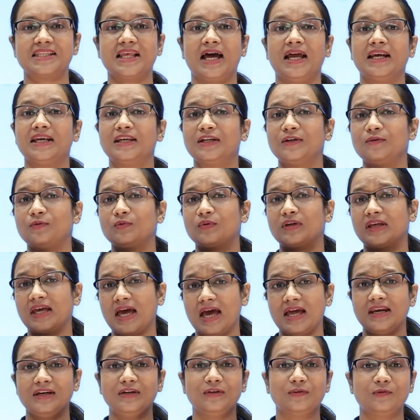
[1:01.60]
that you
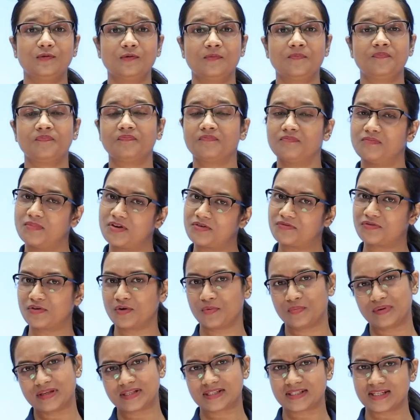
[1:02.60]
can do
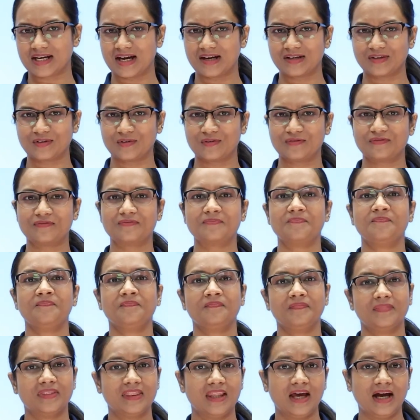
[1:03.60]
before we start off.
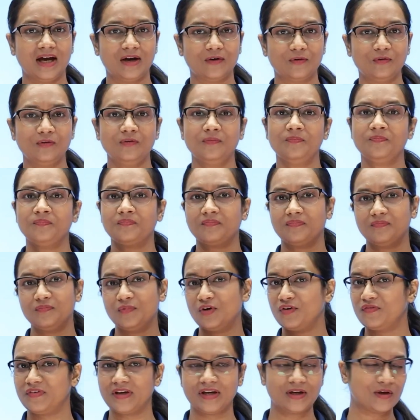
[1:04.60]
Now
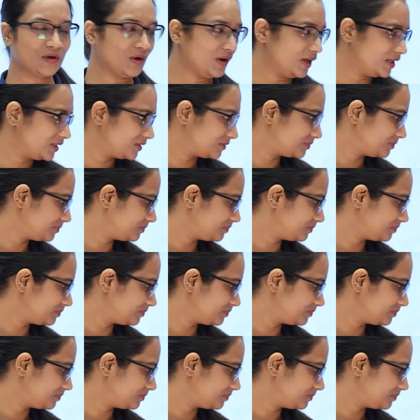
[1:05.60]
moving on,